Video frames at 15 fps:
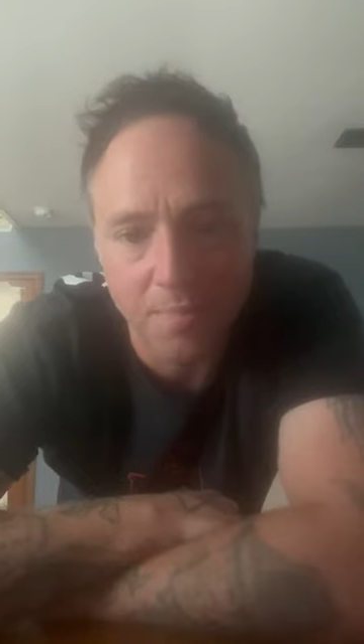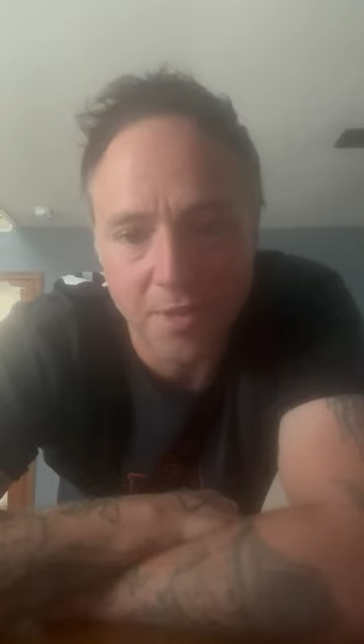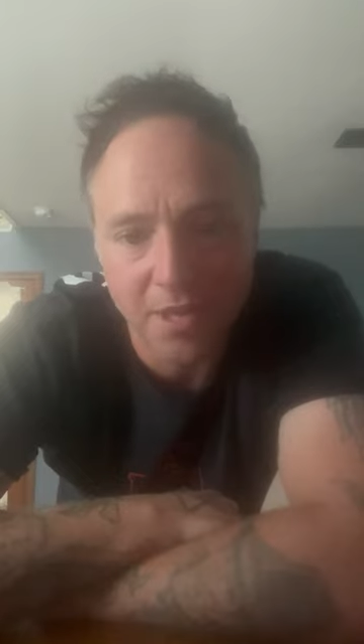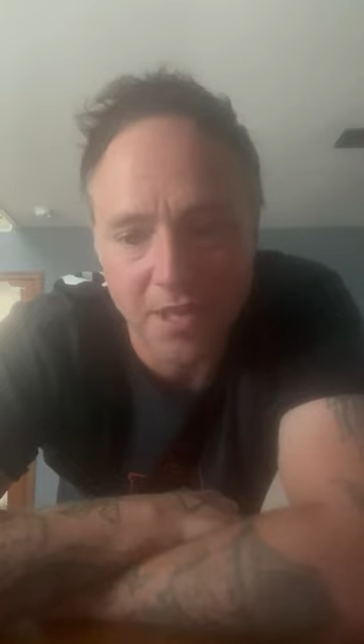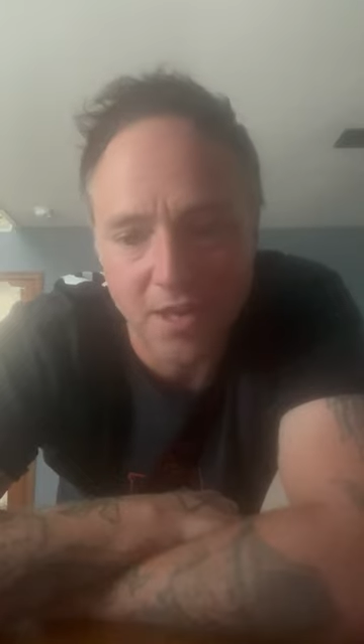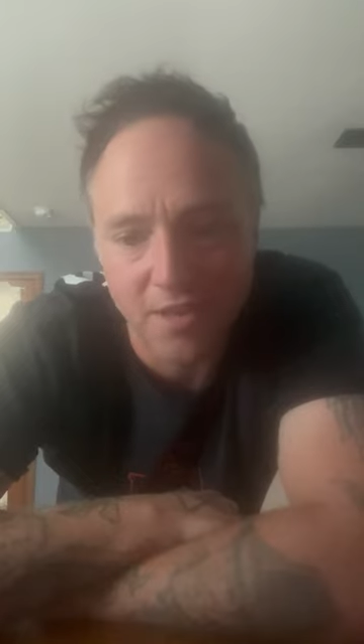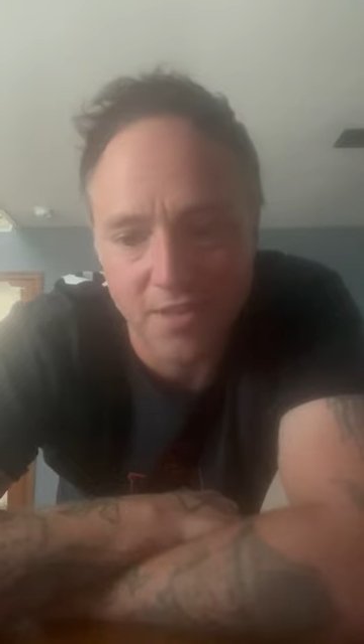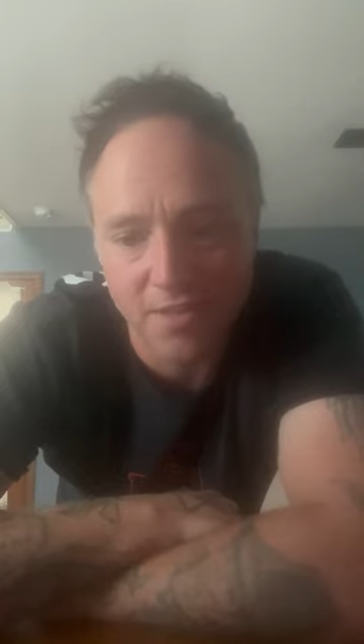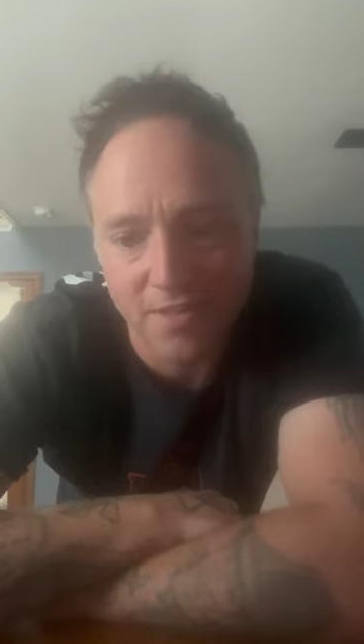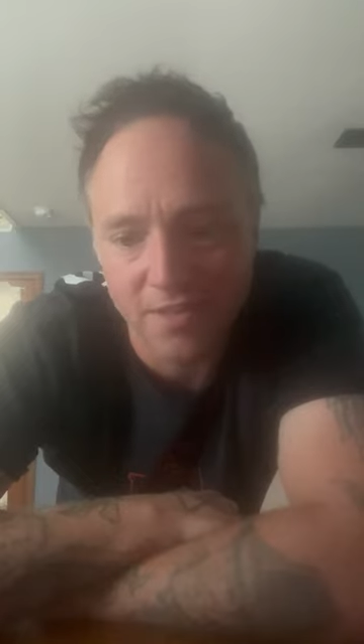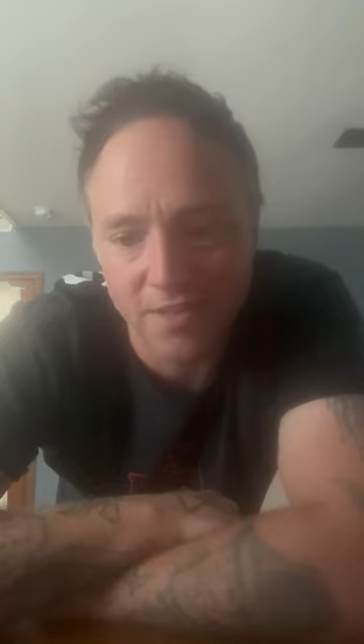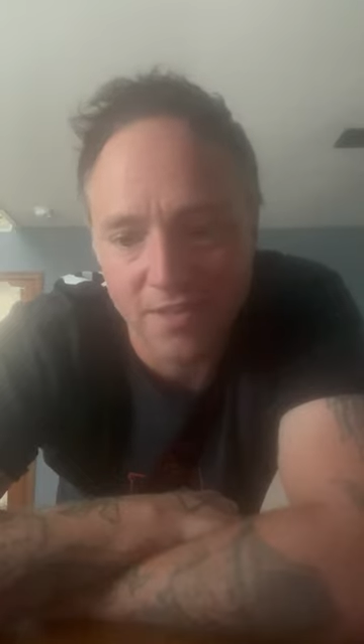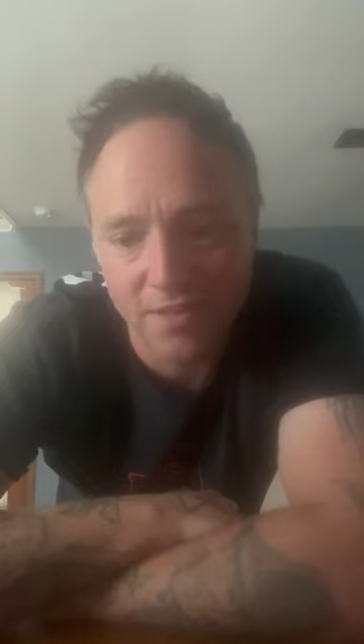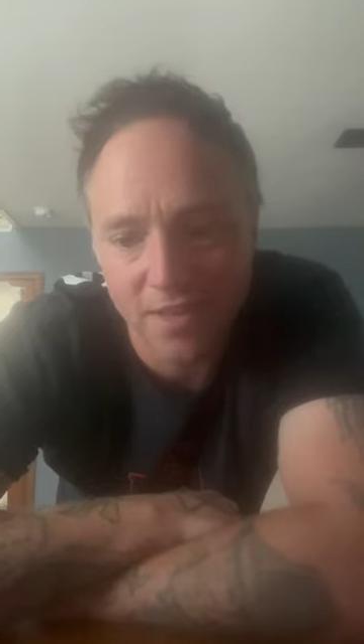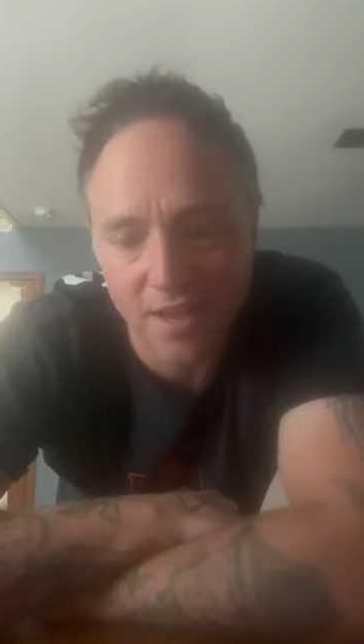
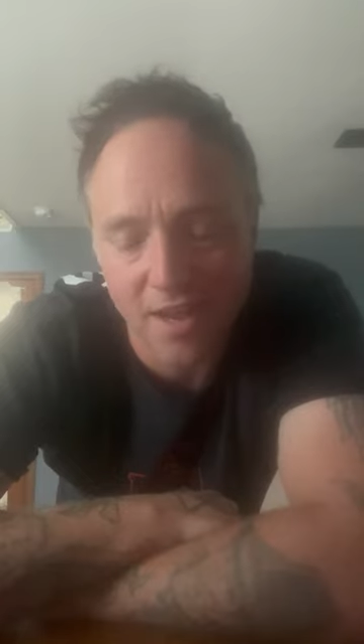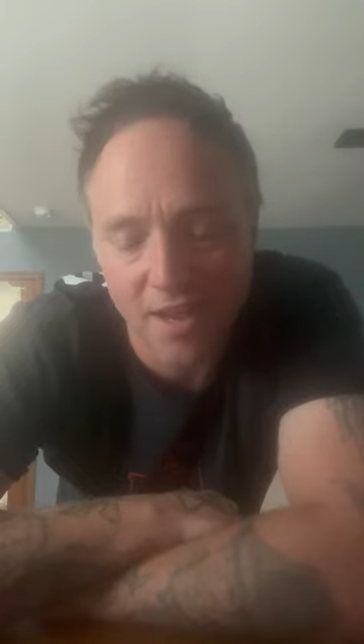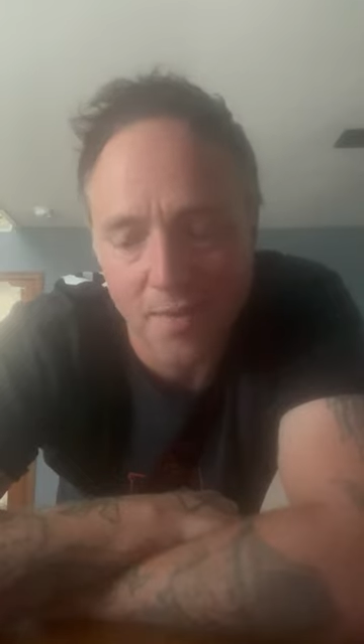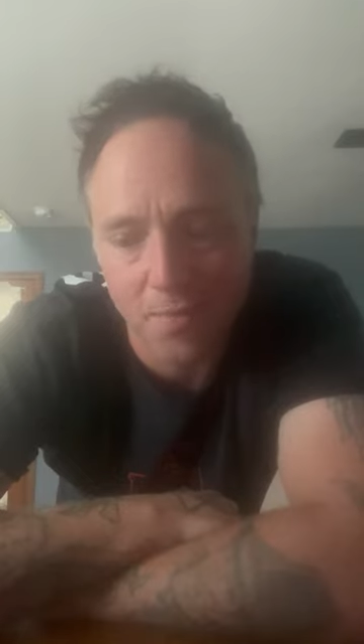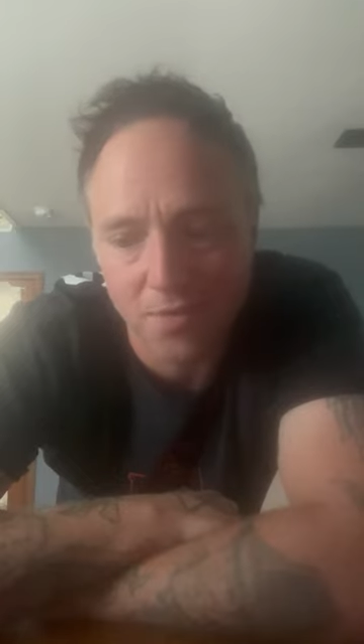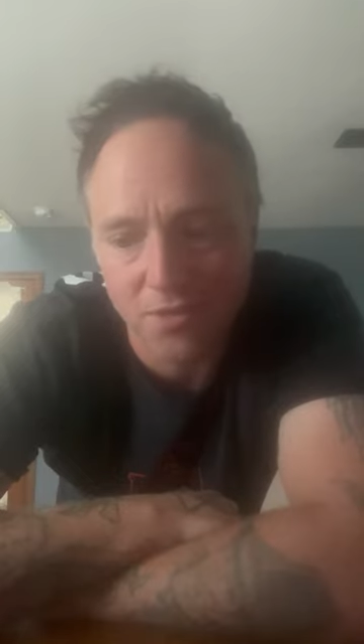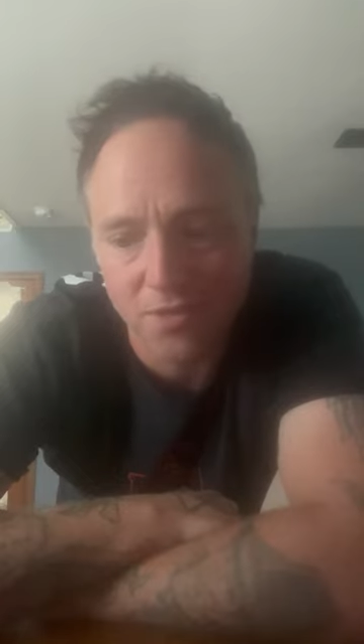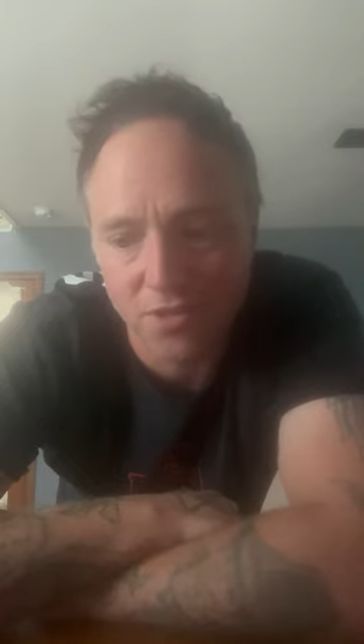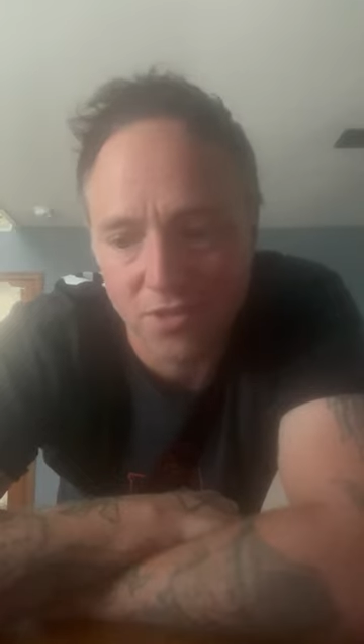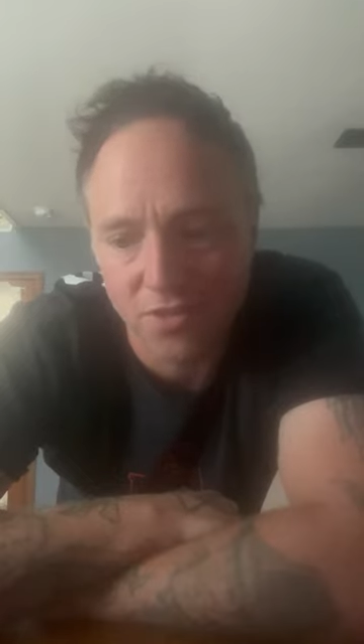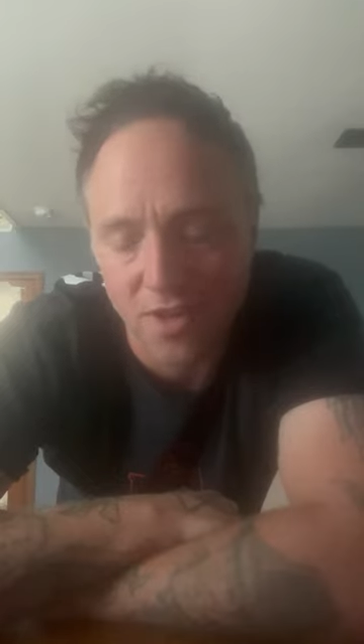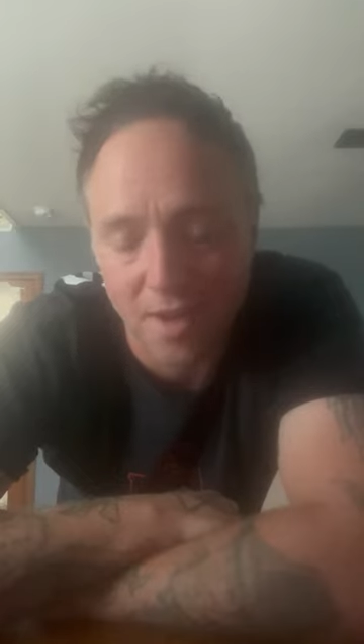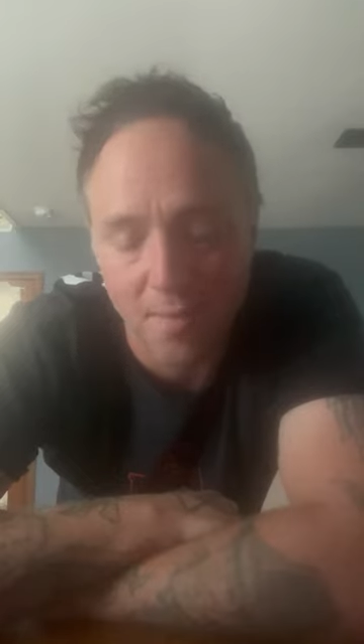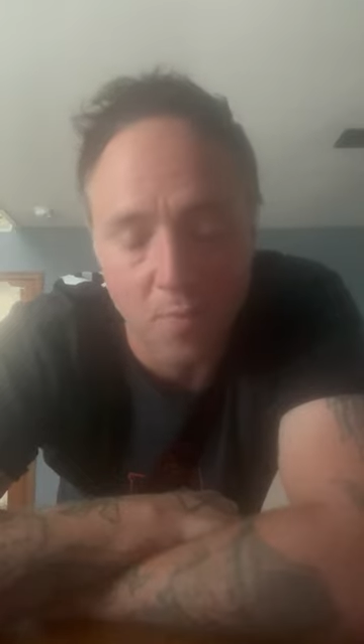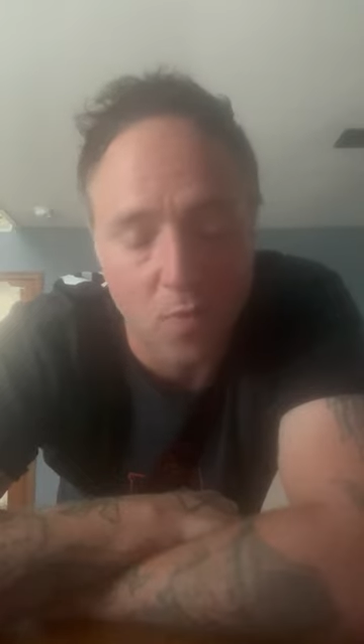because
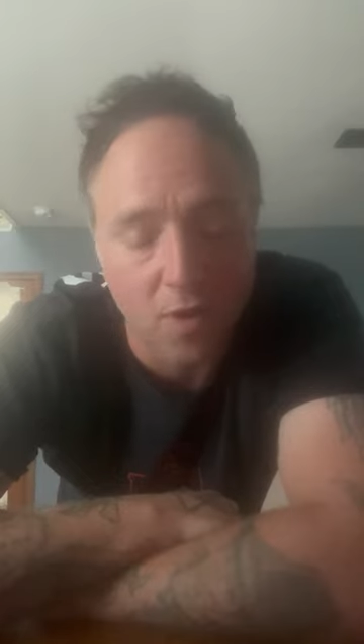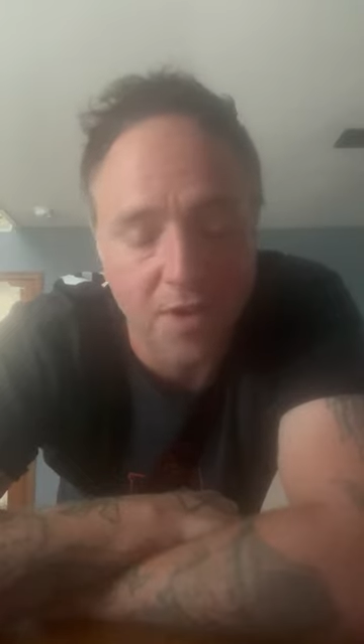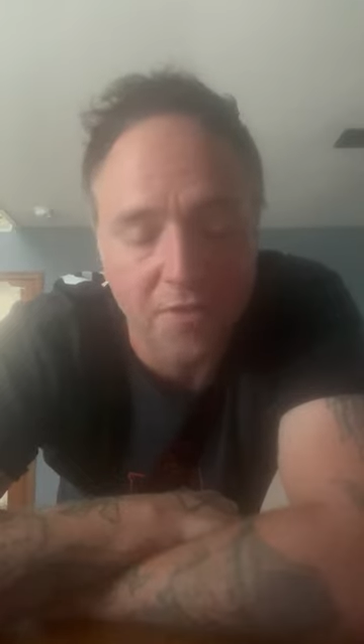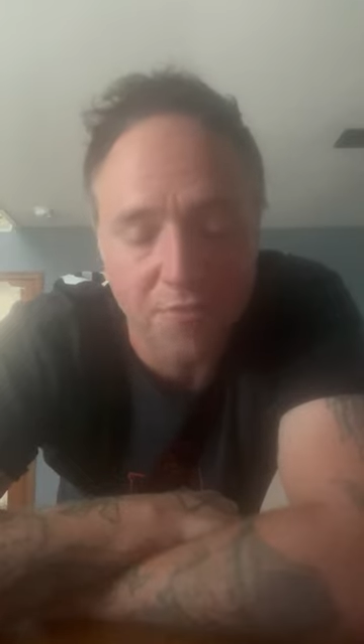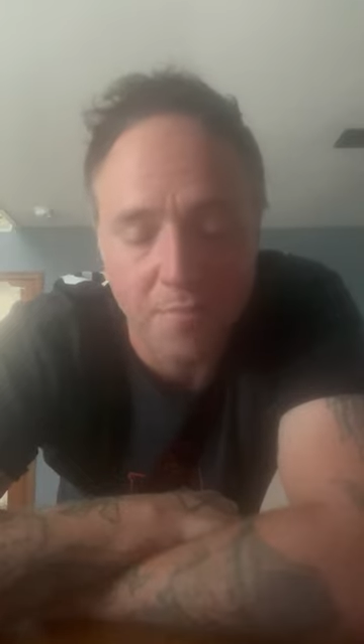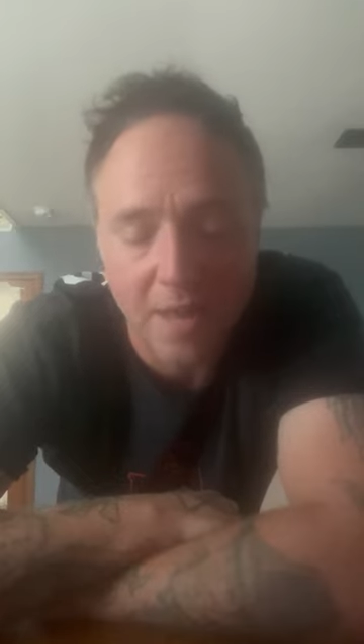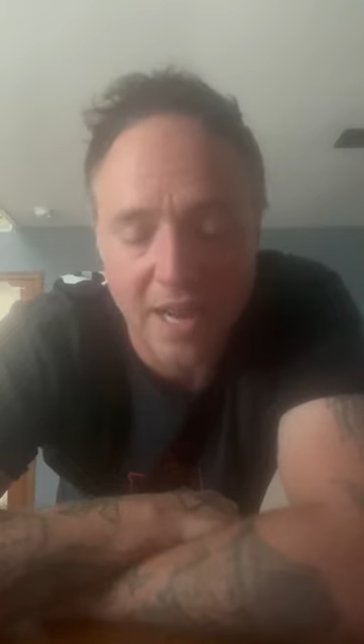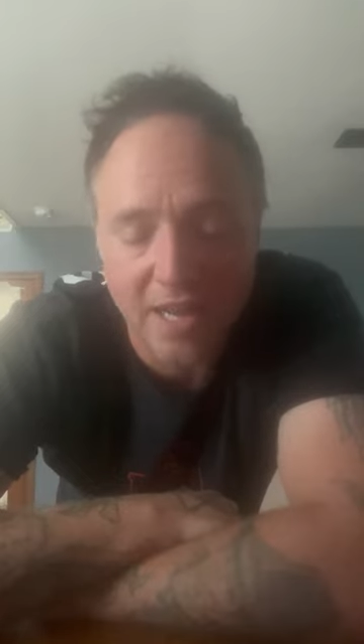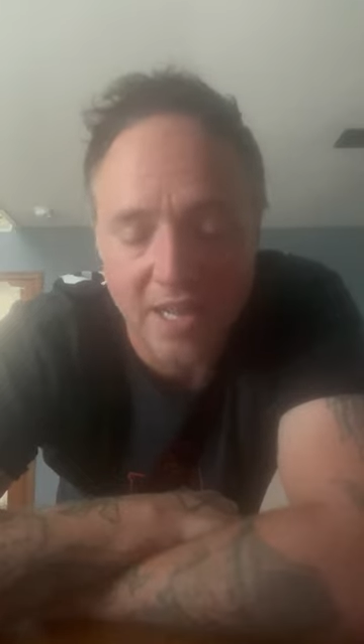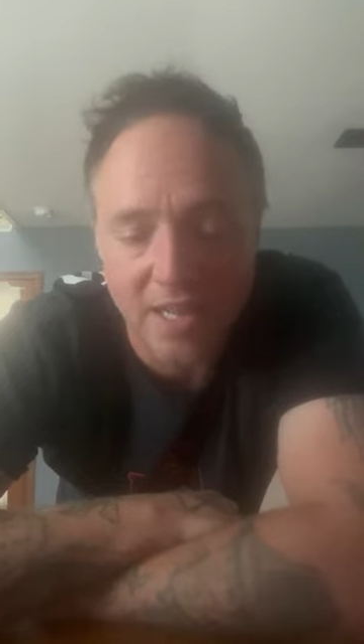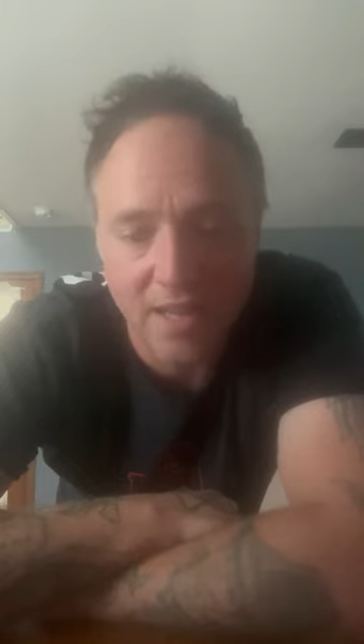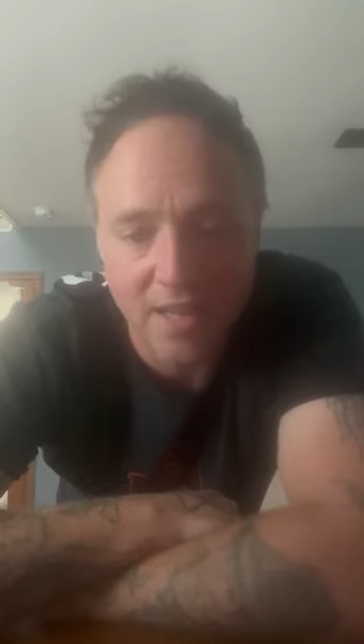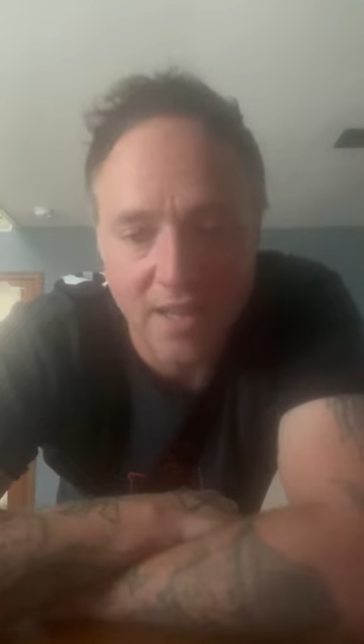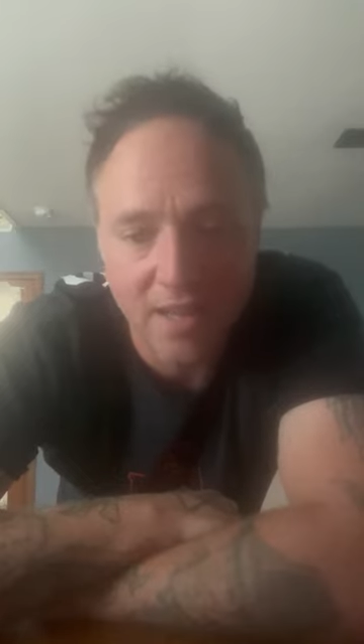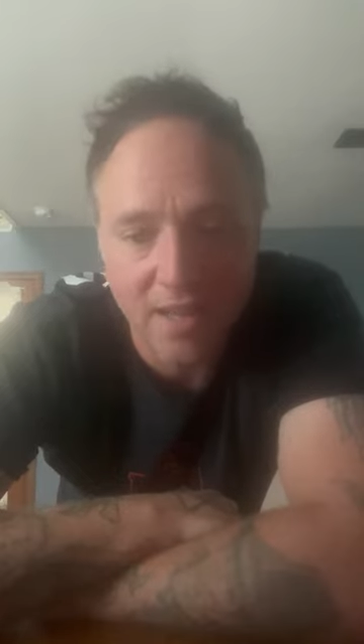I'm one of many.